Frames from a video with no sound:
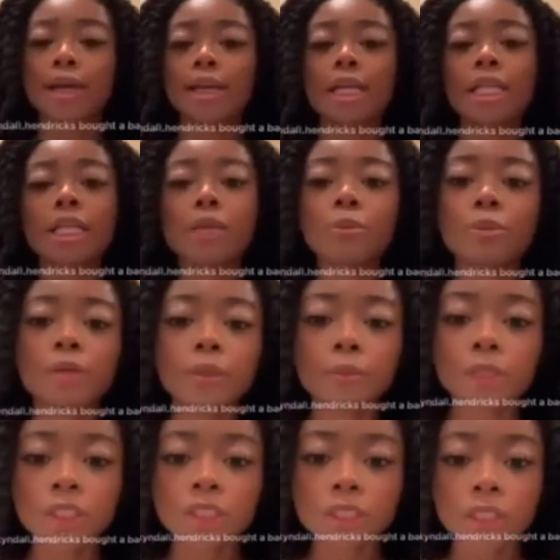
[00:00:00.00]
out
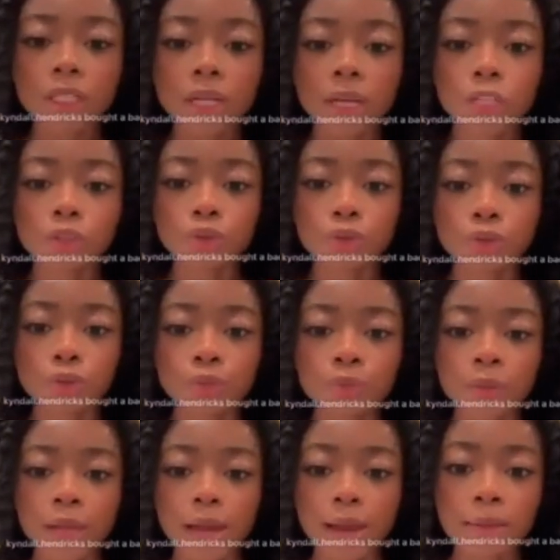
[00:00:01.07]
and I use
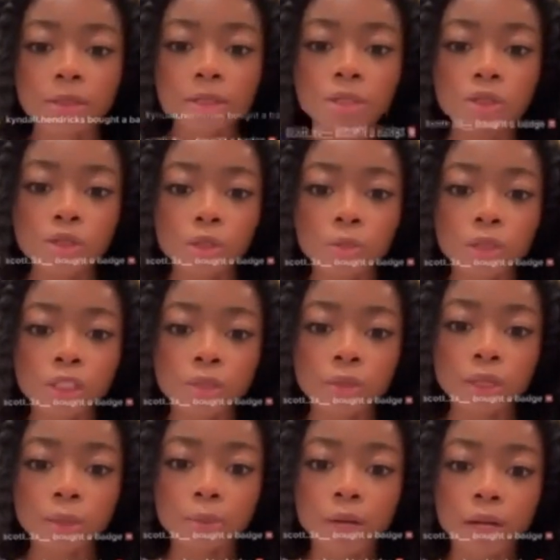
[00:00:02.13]
natural oils, so
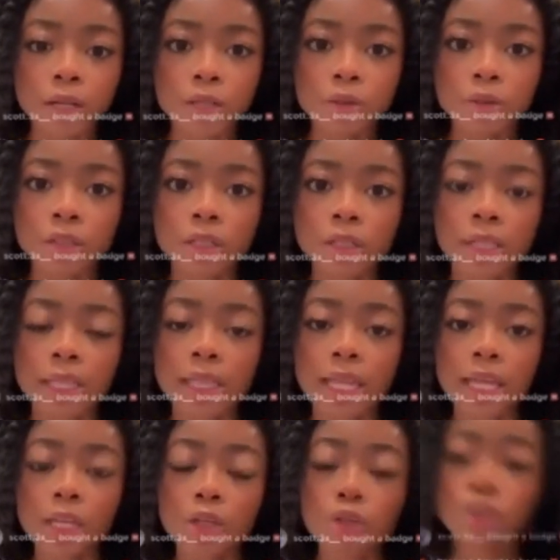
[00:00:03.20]
almond oil,
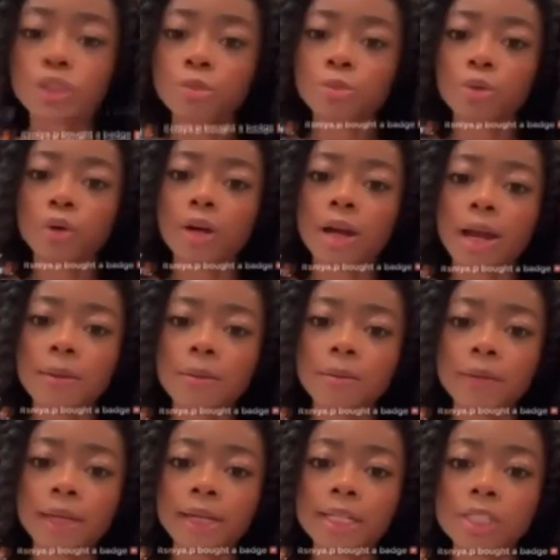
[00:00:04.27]
jojoba
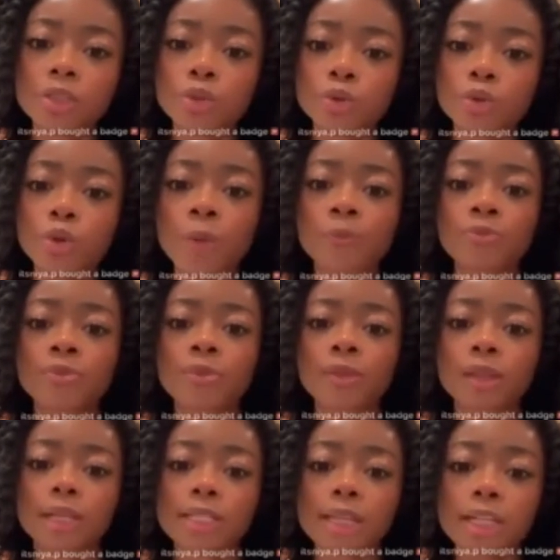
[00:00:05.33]
oil,
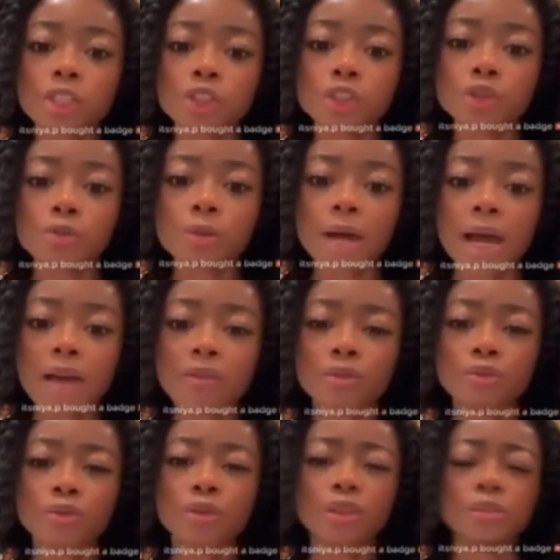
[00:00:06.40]
anything pretty much
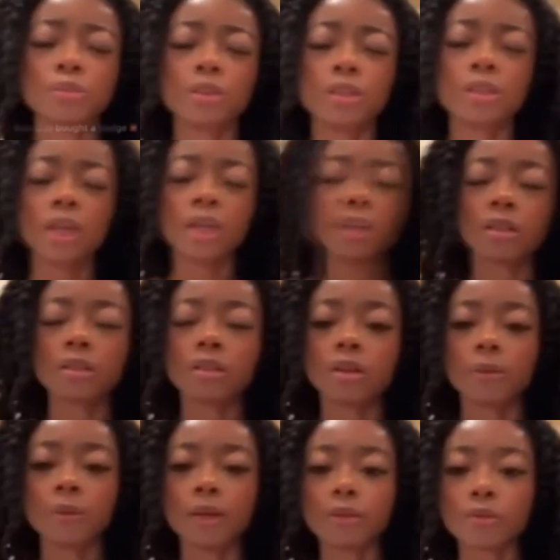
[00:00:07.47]
natural. I
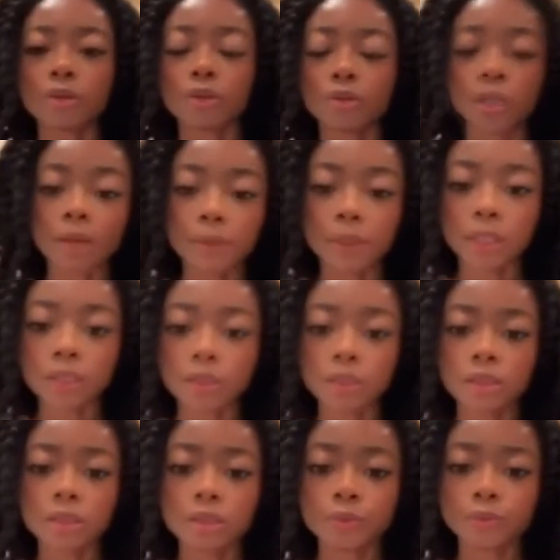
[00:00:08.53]
miss you so much, man. I'm proud
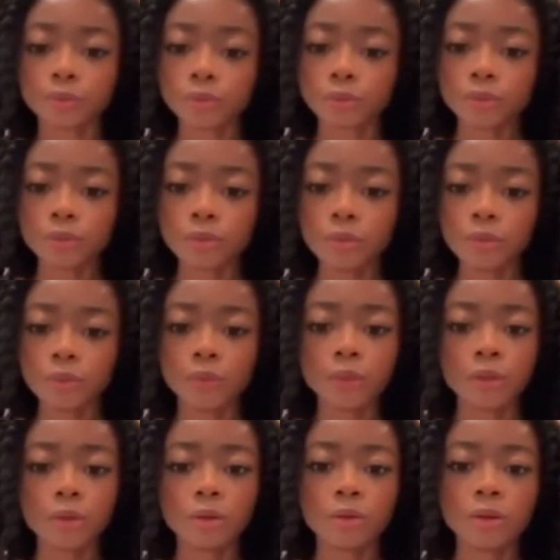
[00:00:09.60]
of you, literally. Thank you
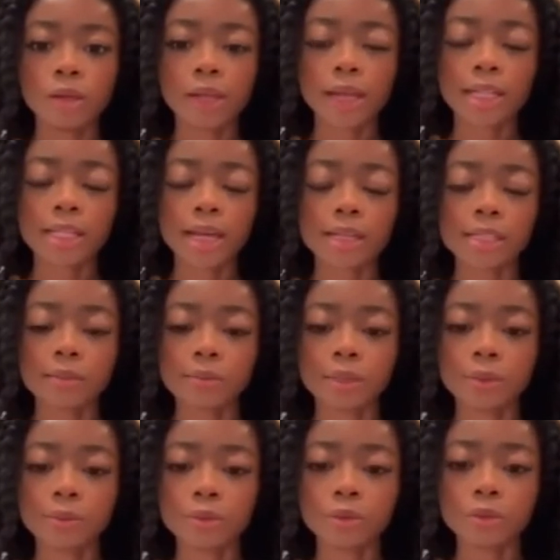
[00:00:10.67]
some more. I've been meaning
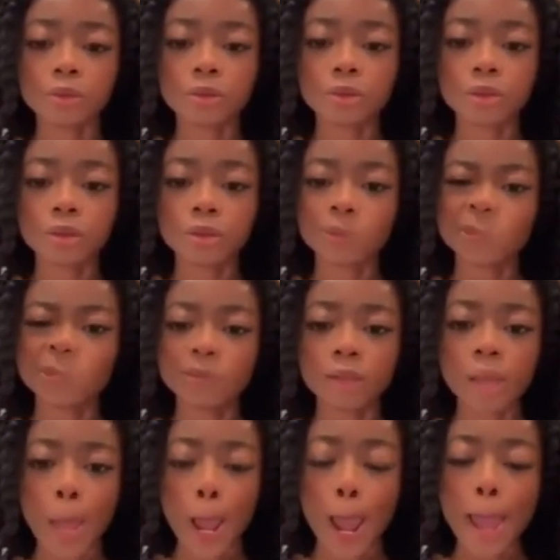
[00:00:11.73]
to
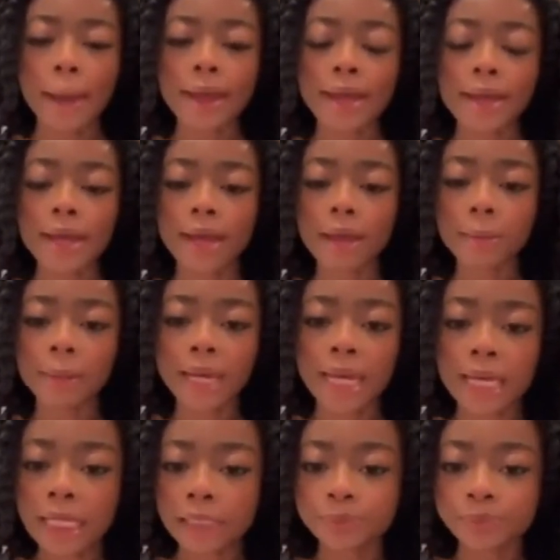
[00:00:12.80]
text you, but I haven't
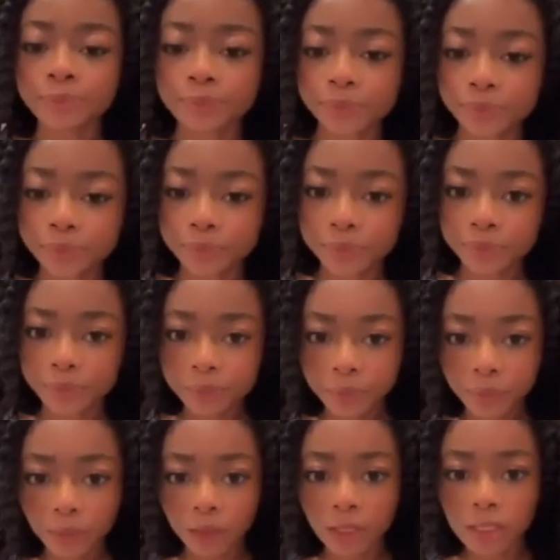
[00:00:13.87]

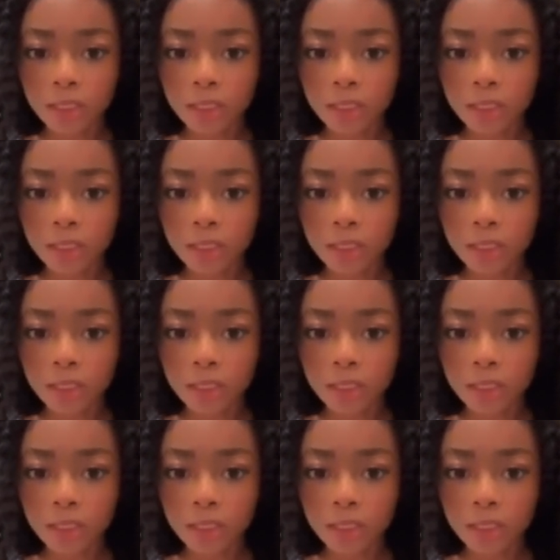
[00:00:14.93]
really